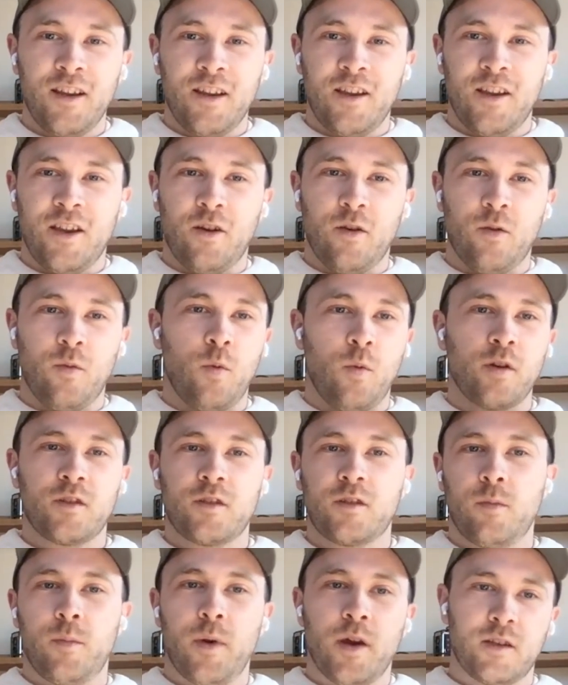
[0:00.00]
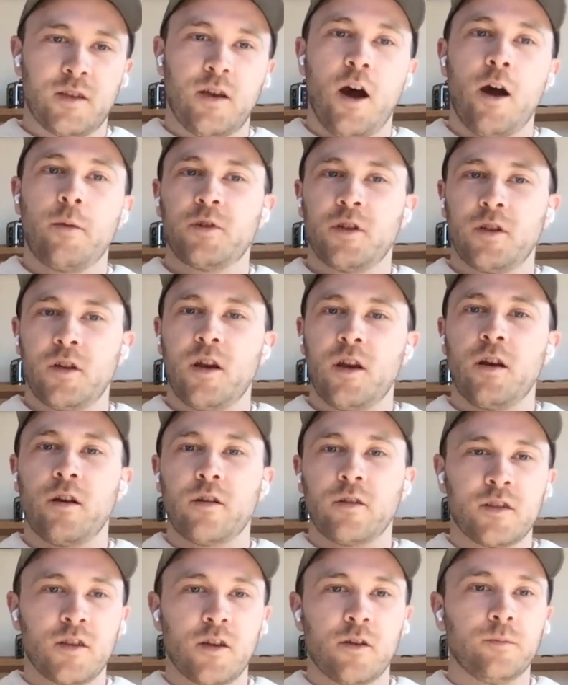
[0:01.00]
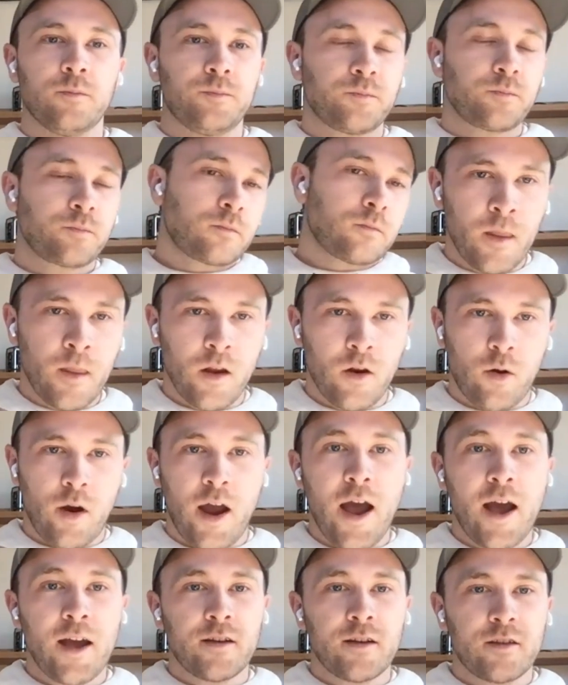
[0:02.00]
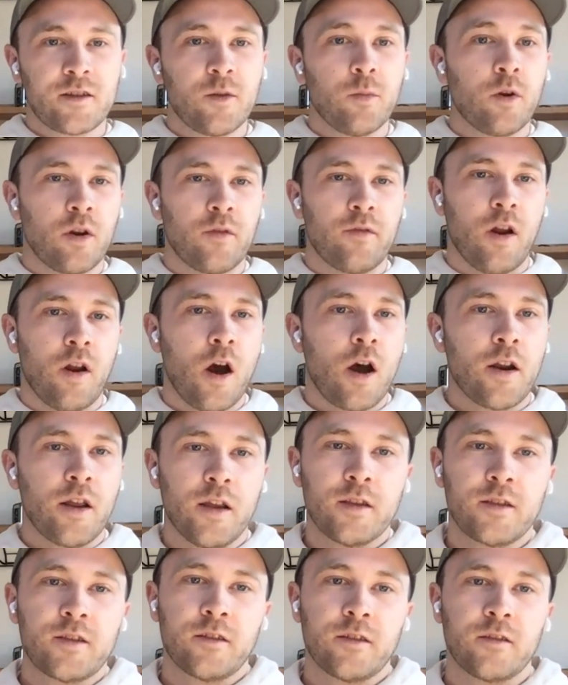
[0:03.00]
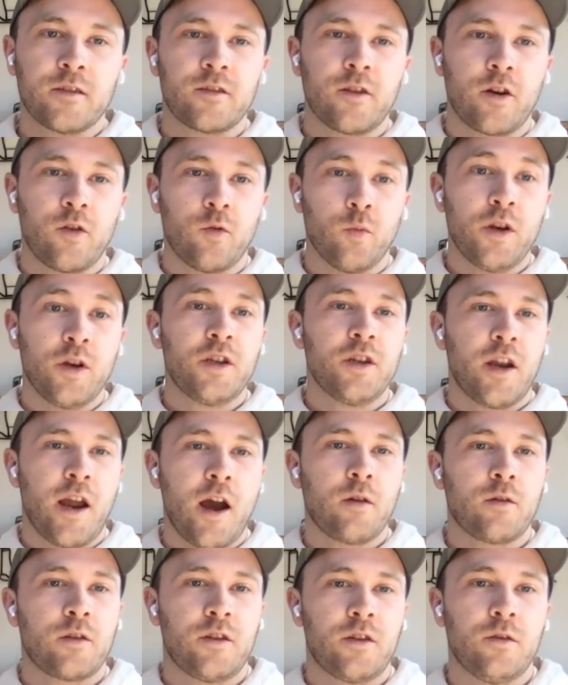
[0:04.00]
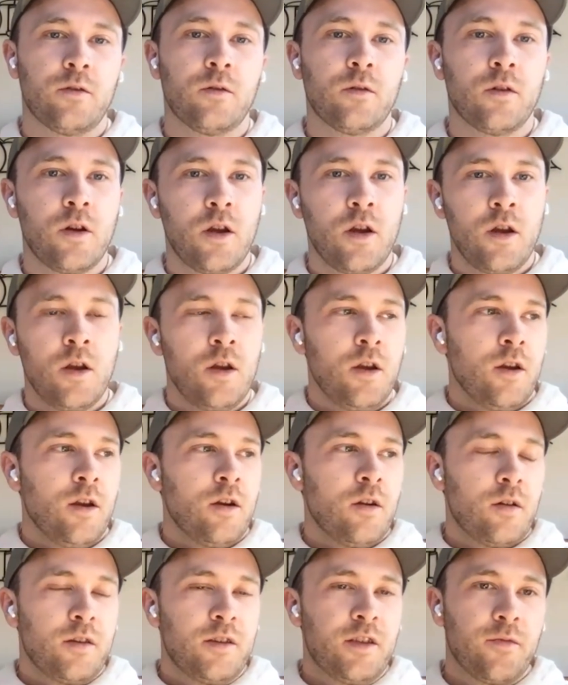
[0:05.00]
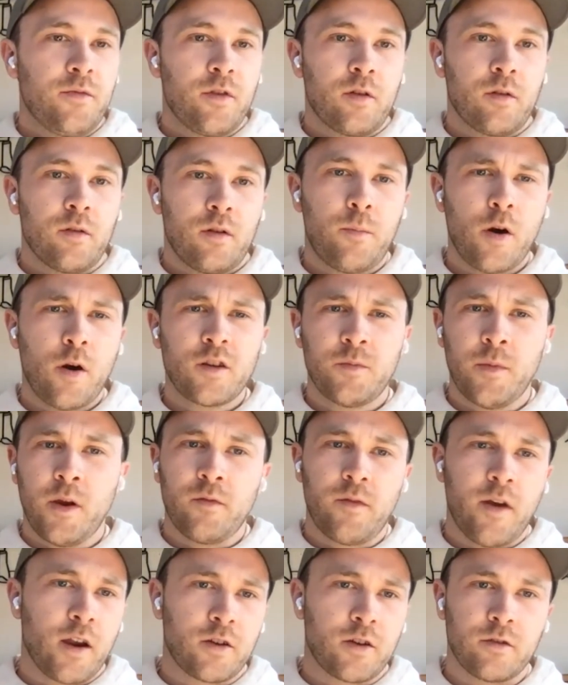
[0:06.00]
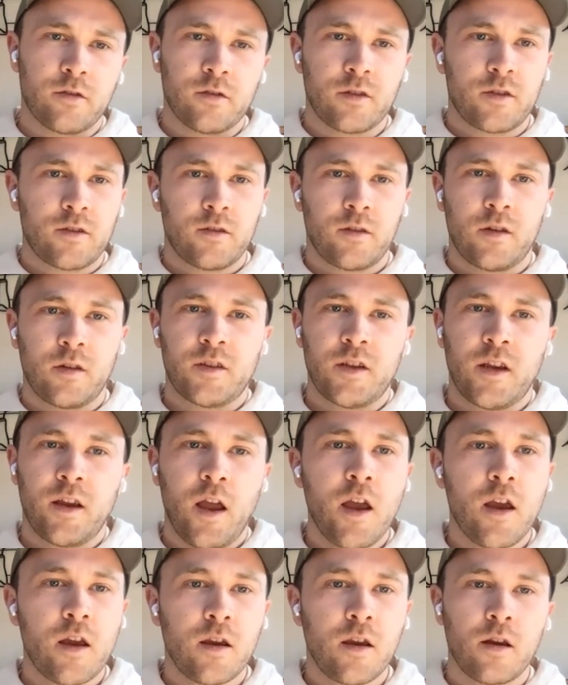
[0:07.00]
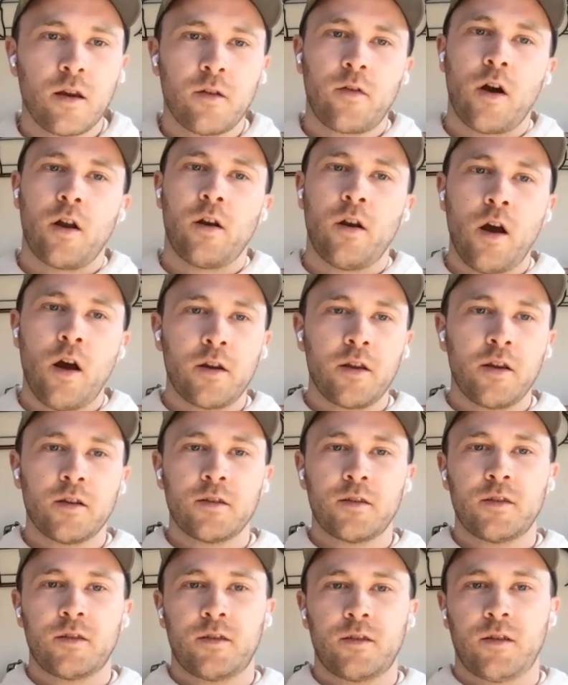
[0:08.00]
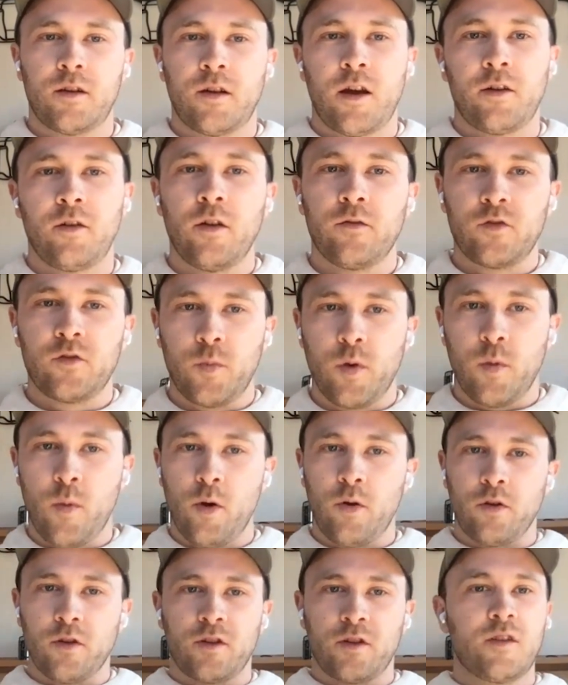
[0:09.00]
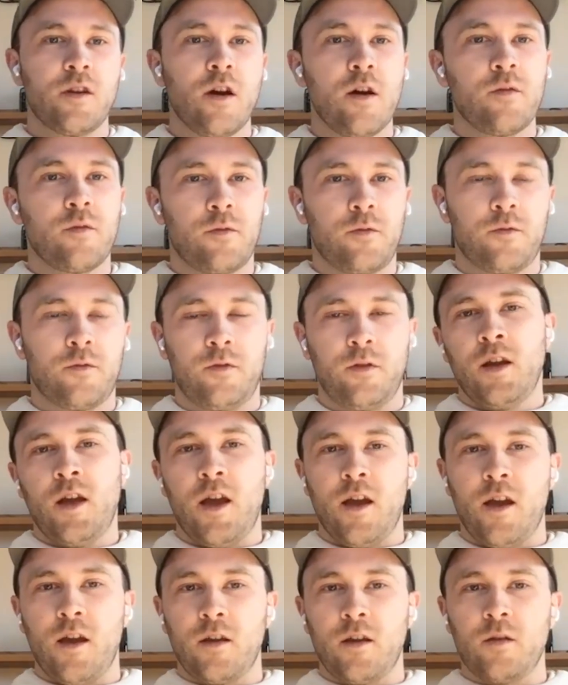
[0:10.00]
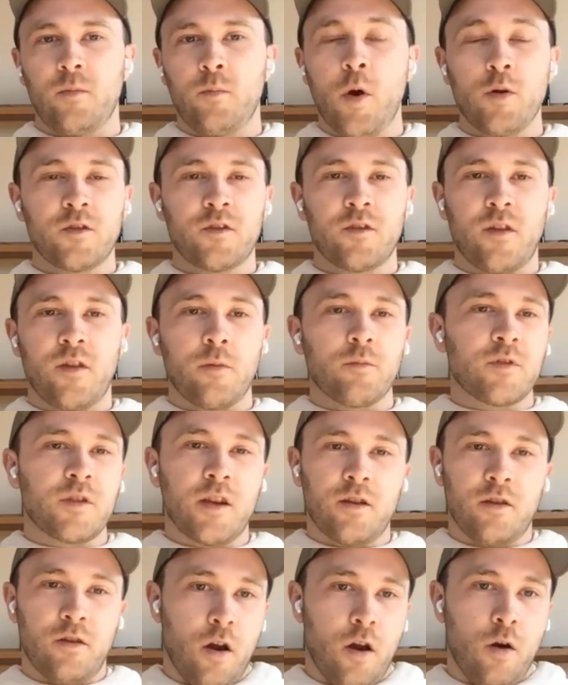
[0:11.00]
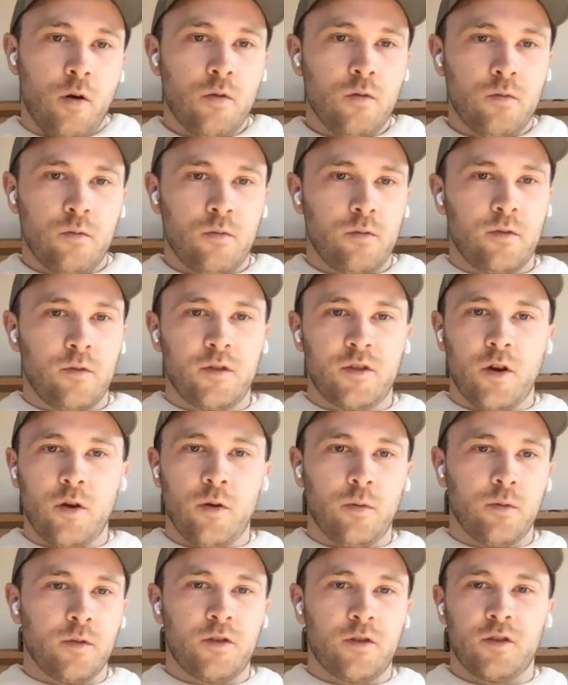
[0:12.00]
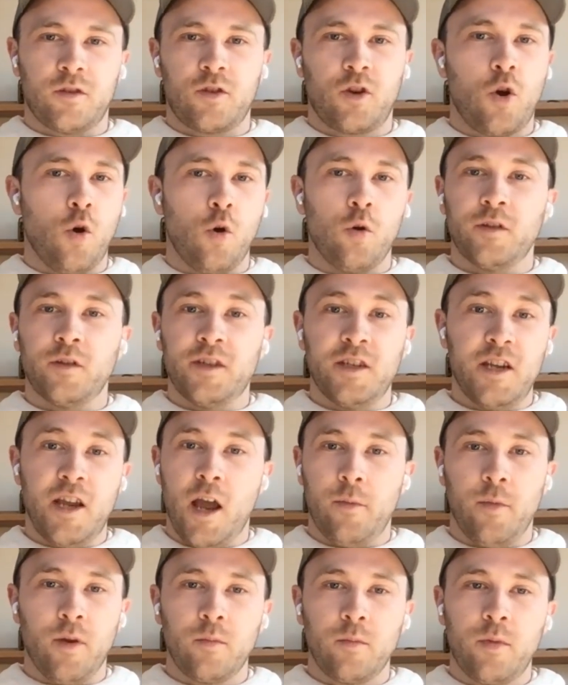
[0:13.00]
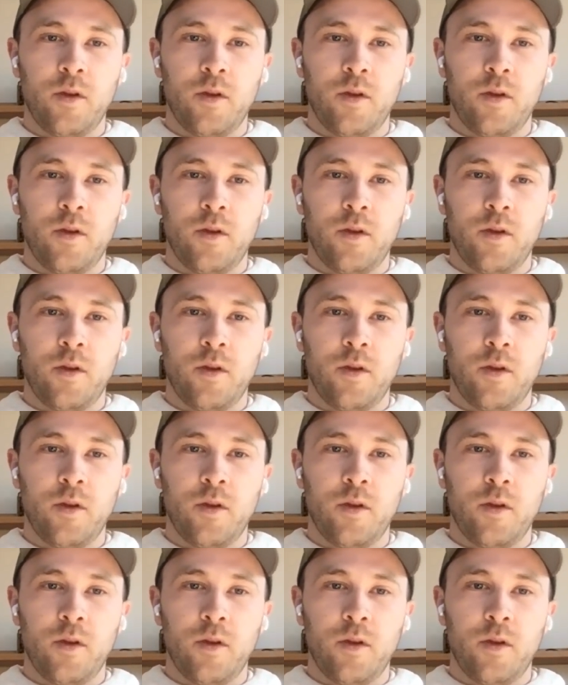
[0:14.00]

What's the best option here? And so, I had somewhat of an audience and started reaching out to different parts manufacturers and saying, hey, I've got an audience. I'd love to promote your stuff. And most of them said no. So it was just cold DMing